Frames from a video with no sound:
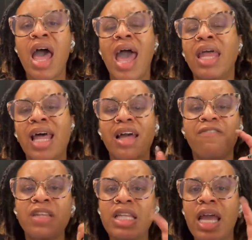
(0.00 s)
And like
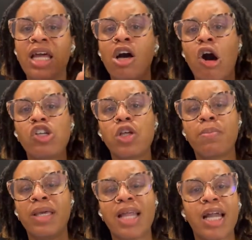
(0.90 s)
affiliated could also
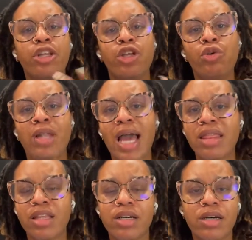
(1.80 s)
be like, do you like
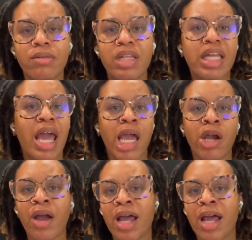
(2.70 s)
the care at